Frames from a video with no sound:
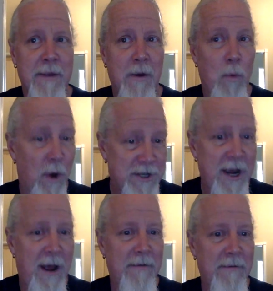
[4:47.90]
watch
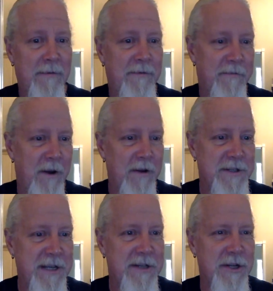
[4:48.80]
out for false
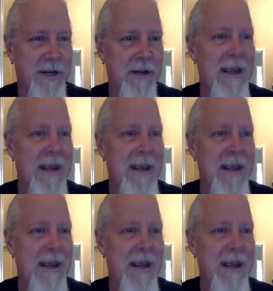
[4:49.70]
teaching.